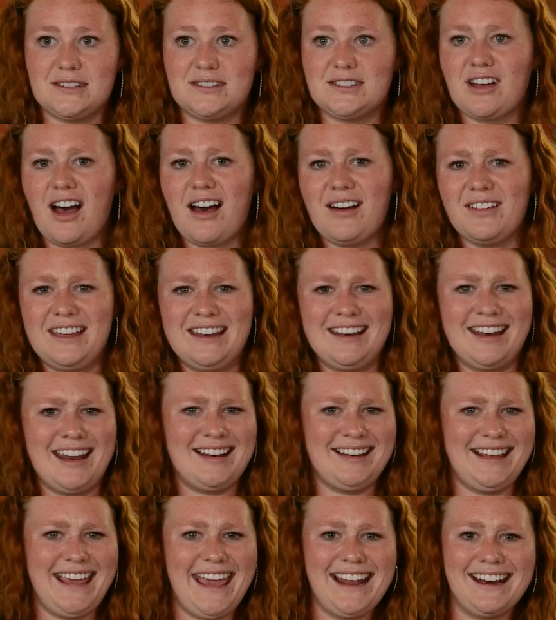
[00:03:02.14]
Scotland
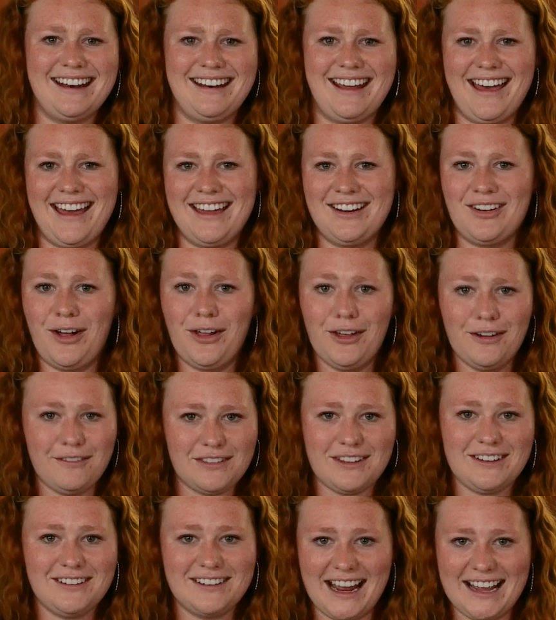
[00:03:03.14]
and Canada and all
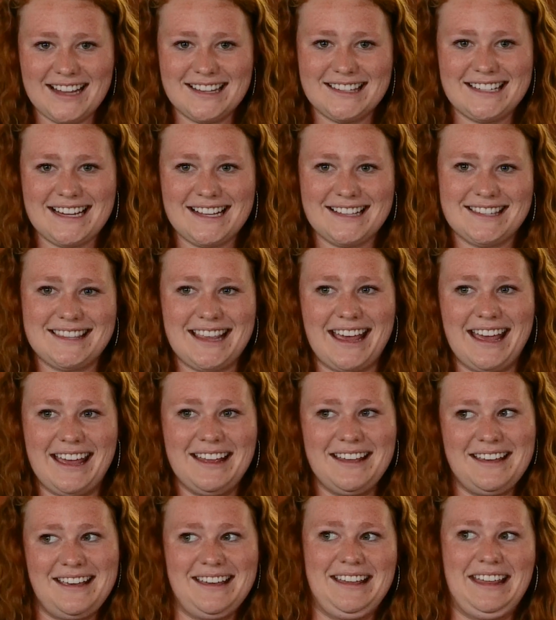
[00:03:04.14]
over the United States
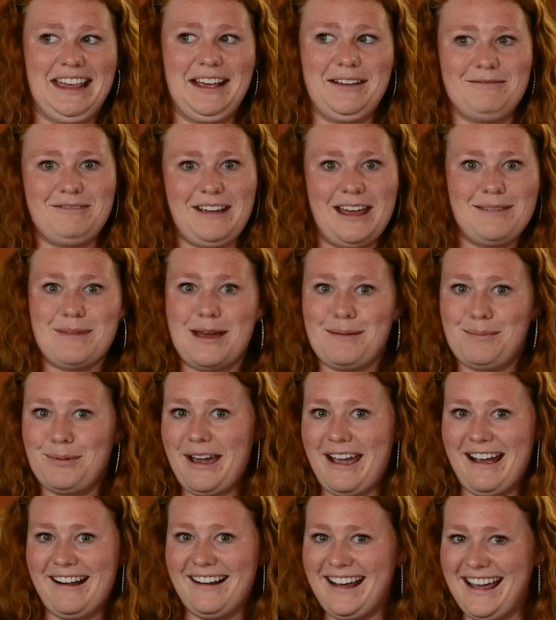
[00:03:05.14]
that read my
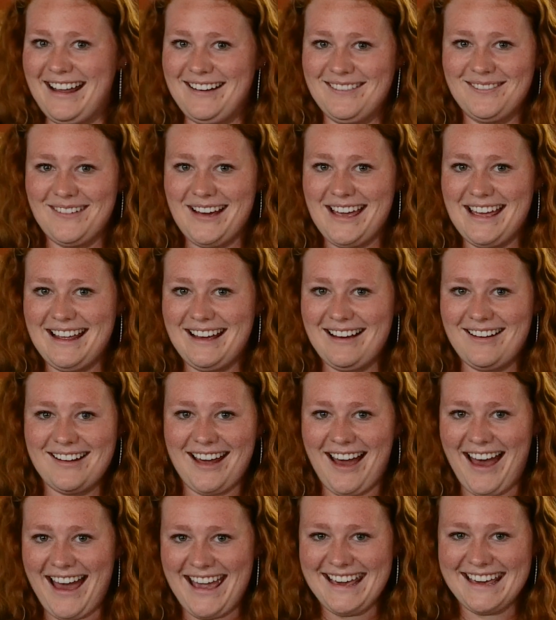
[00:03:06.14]
prayer and went
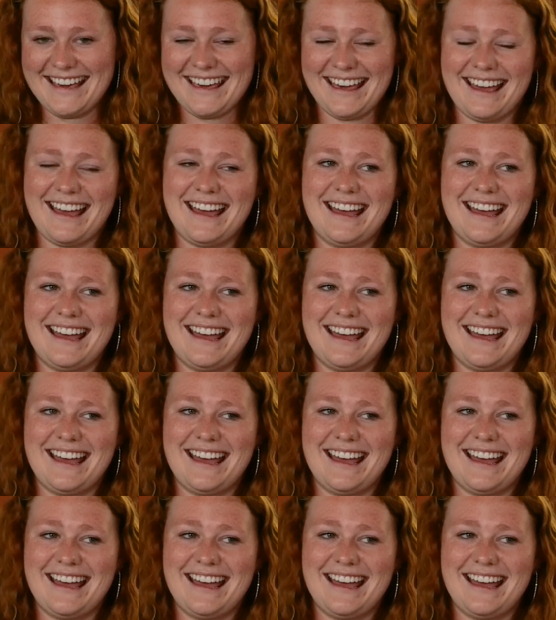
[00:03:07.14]
on a hike.